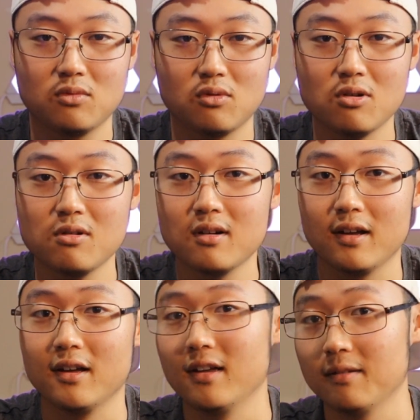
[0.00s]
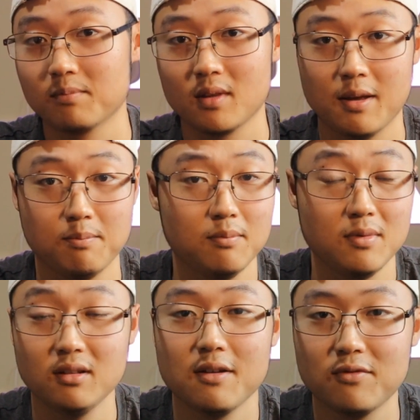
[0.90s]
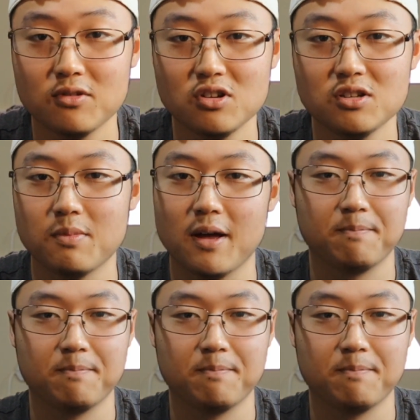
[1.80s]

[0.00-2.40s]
thrower melee infantries. But